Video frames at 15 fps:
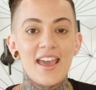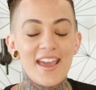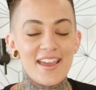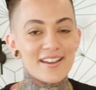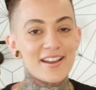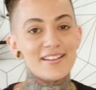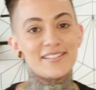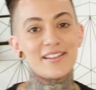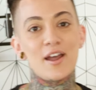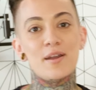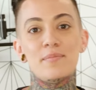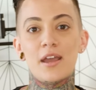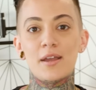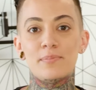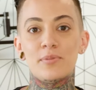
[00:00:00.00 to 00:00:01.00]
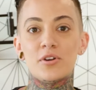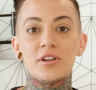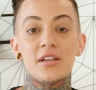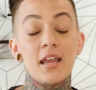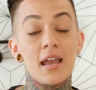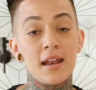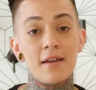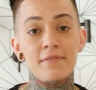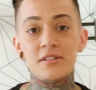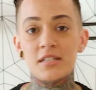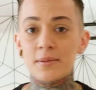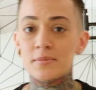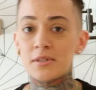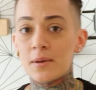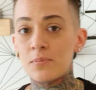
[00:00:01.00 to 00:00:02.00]
Hey guys, I'm Bad Birdie, and I've
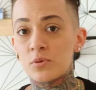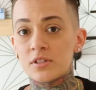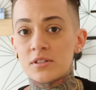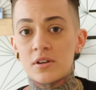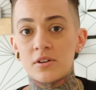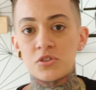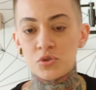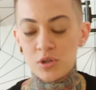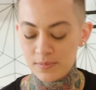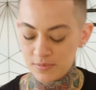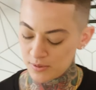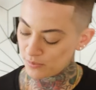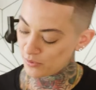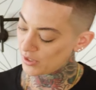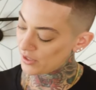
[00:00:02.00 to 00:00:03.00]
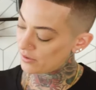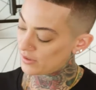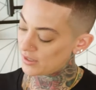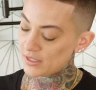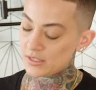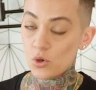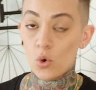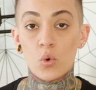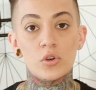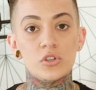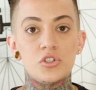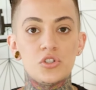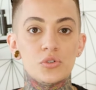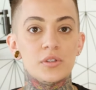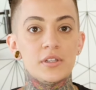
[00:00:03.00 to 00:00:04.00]
teamed up with SodaStream to bring you this
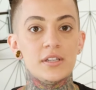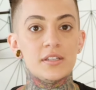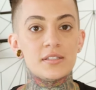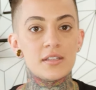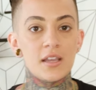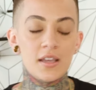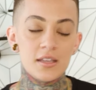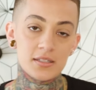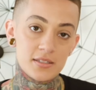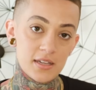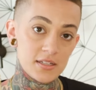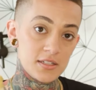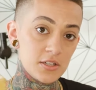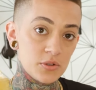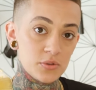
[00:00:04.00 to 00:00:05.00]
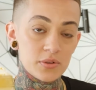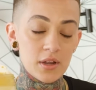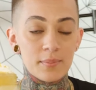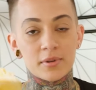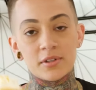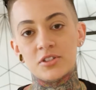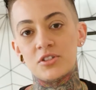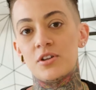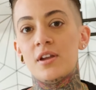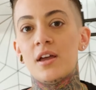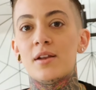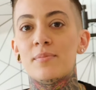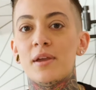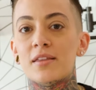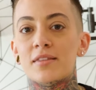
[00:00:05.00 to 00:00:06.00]
Orange Julius. Stay tuned, I'm going to show you how
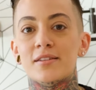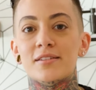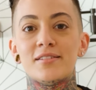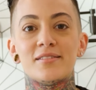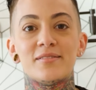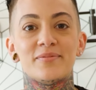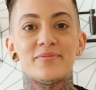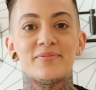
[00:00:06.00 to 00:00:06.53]
to make this.